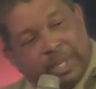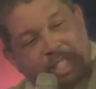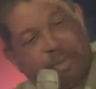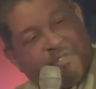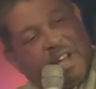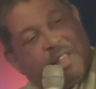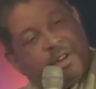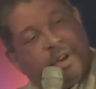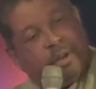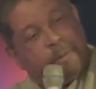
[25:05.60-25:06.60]
my Father.
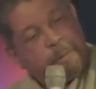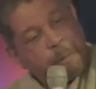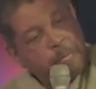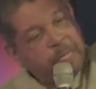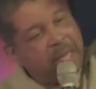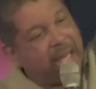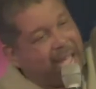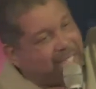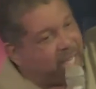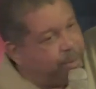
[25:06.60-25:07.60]

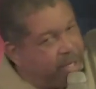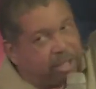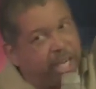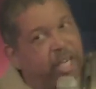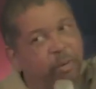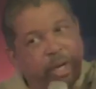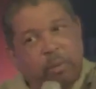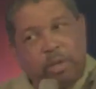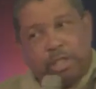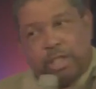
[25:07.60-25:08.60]
Ask Him, He'll tell you what He
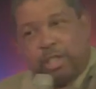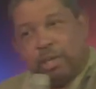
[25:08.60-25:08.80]
wants you to do.